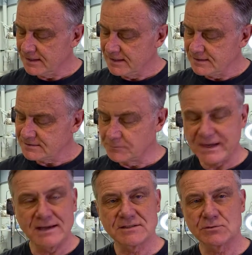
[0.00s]
some
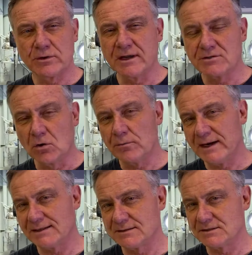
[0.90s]
cases where you don't
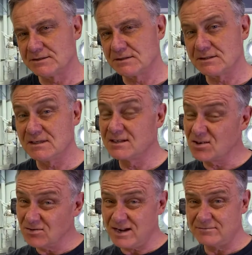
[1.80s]
make decisions and you
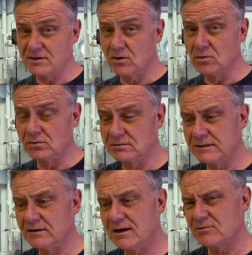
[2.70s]
don't have a goal,
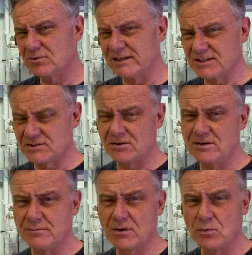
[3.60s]
you're not really certain
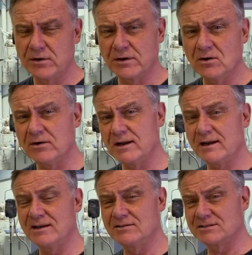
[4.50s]
about where you're going,
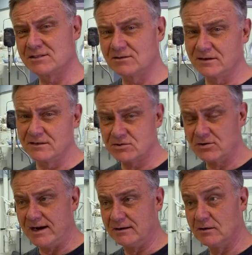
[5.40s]
and you're still on the
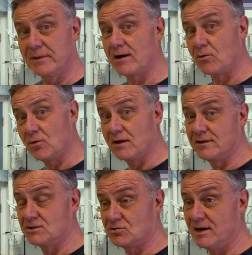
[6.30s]
train. No matter what,
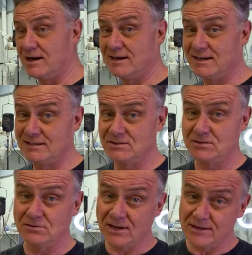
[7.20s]
the train is
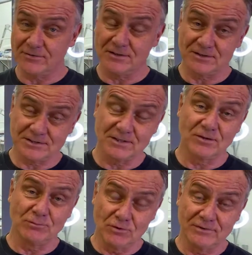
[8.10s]
your life, and you're still
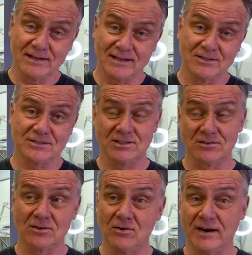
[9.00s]
moving, and you're still
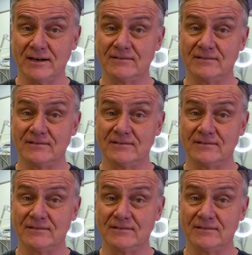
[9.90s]
going.